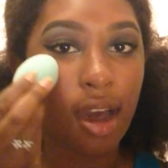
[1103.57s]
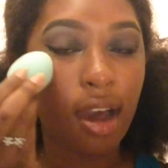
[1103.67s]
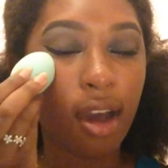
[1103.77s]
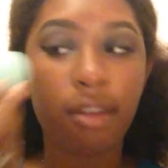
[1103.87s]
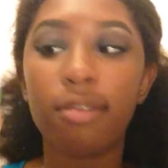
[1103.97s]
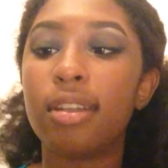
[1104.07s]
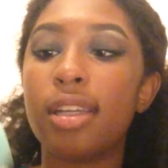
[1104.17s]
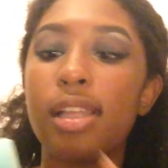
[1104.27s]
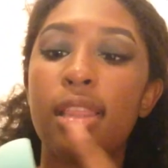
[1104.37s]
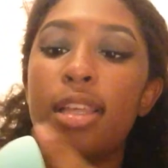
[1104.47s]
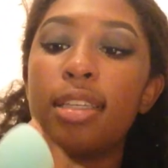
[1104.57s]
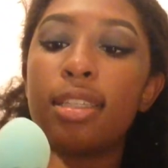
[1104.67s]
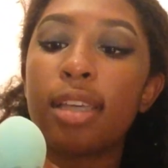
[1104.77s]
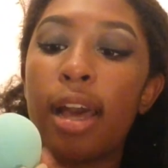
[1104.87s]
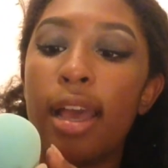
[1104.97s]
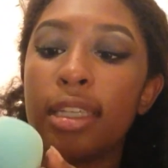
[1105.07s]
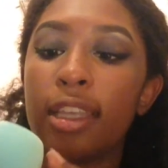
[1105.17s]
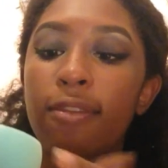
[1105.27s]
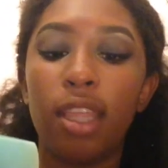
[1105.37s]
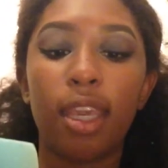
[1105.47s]
of this guy because
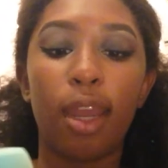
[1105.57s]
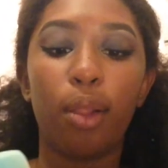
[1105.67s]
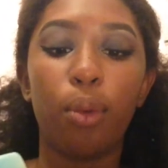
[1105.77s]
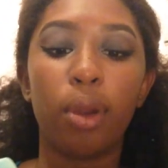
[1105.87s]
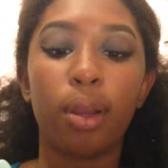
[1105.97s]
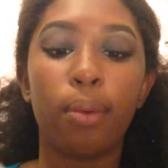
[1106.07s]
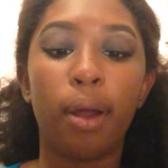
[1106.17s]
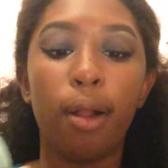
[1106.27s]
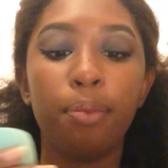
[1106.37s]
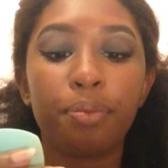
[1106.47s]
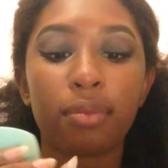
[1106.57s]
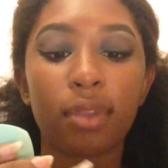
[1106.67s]
I feel like it'll work well.